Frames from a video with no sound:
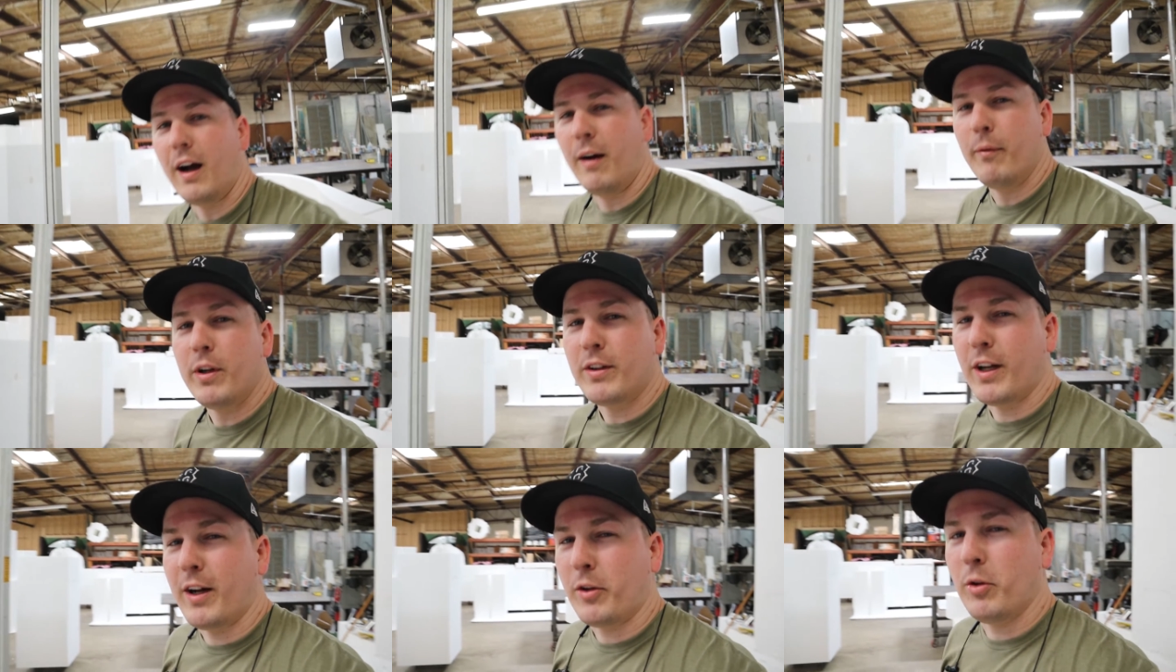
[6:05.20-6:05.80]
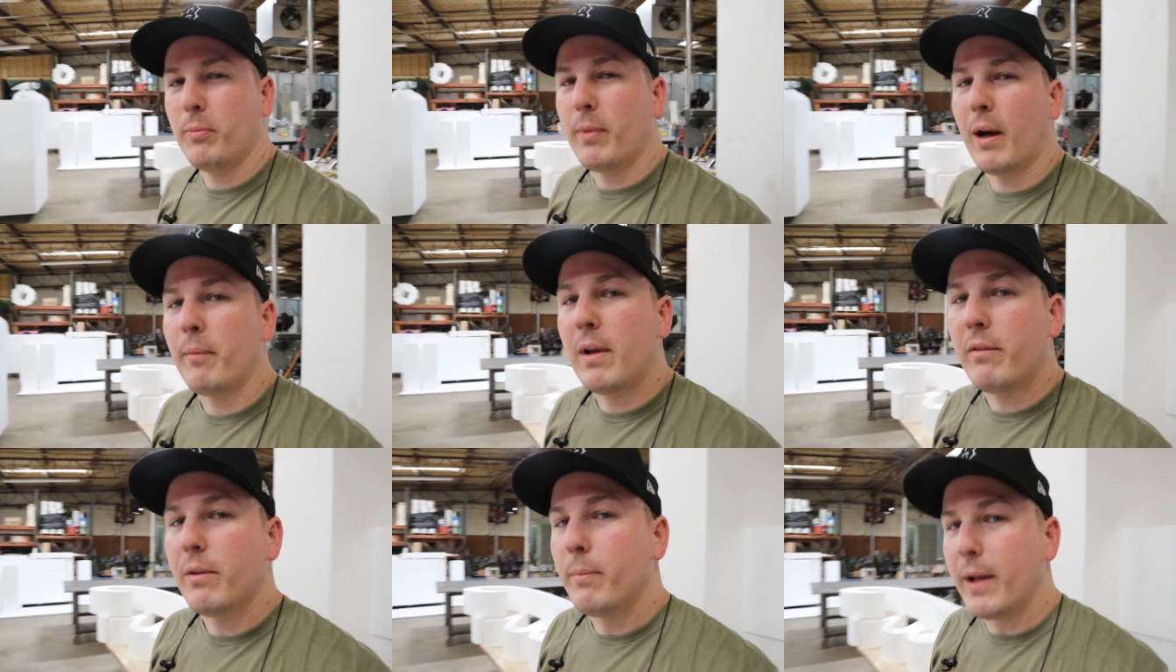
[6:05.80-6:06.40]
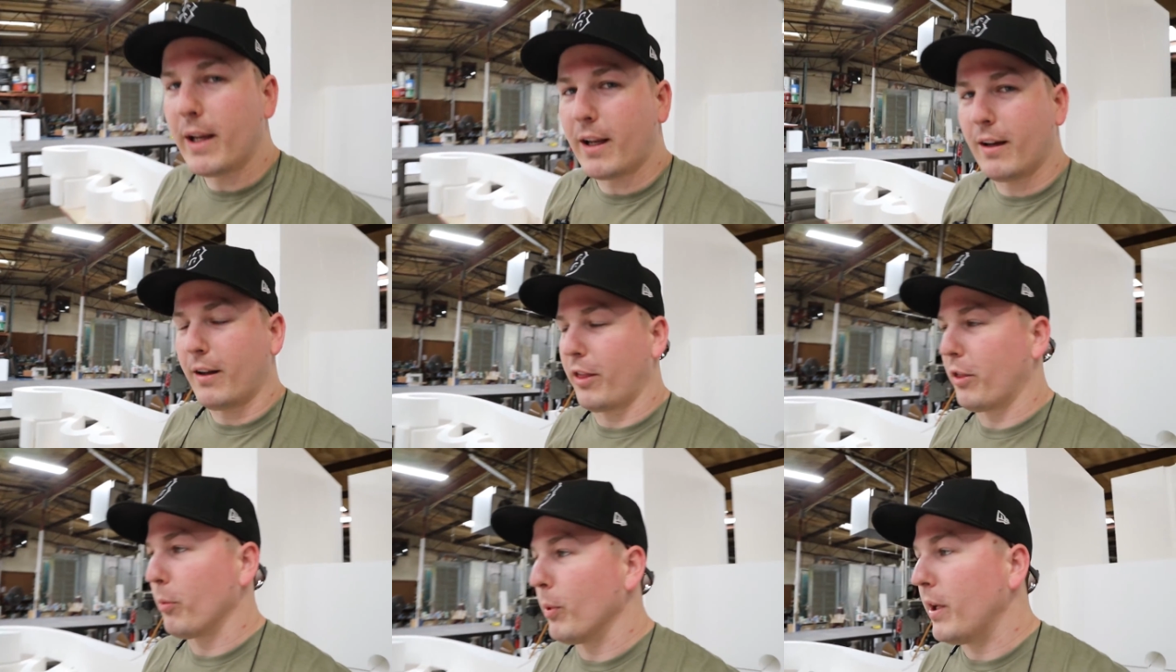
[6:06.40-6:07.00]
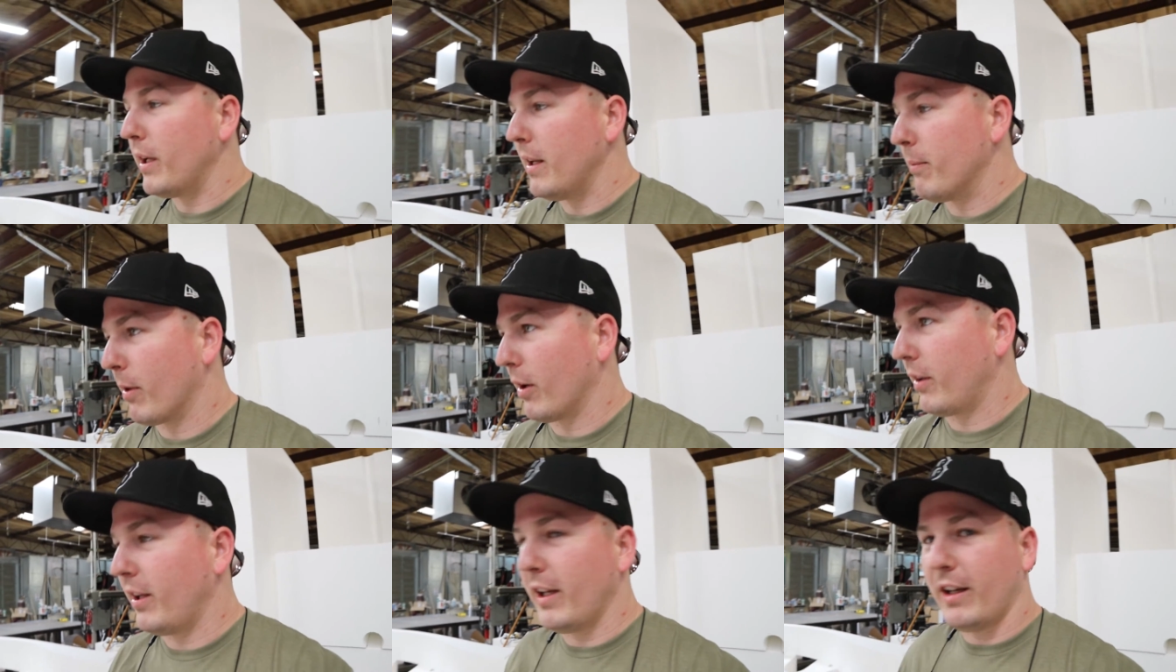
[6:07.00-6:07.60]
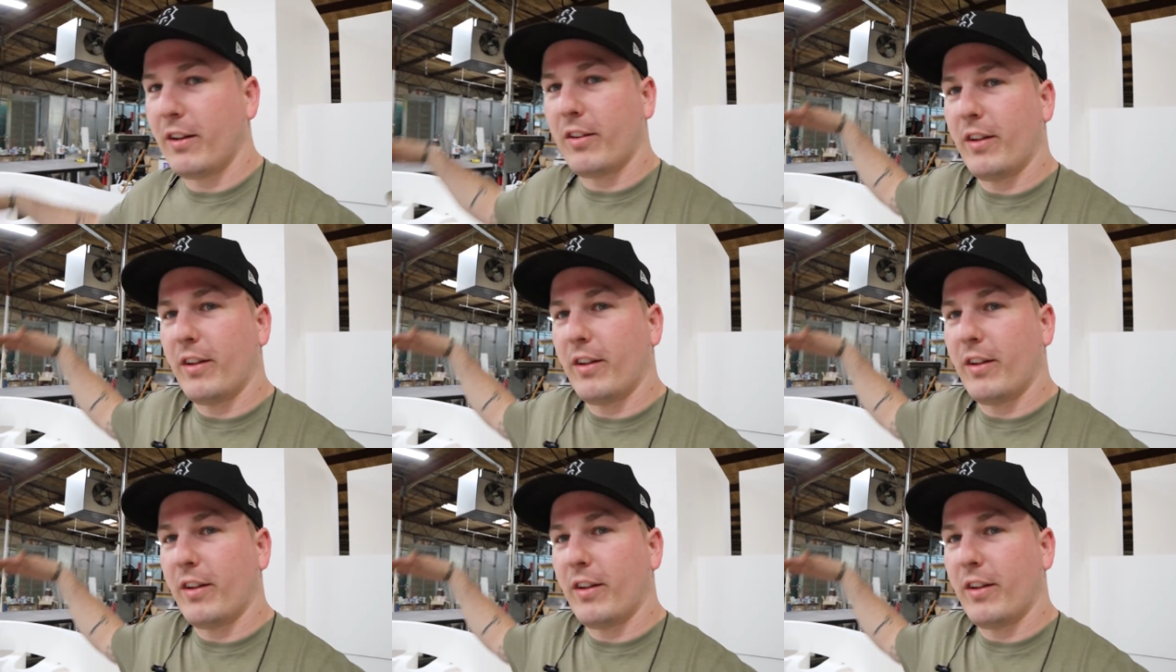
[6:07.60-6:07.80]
I'm gonna talk to him about maybe making a 3D martini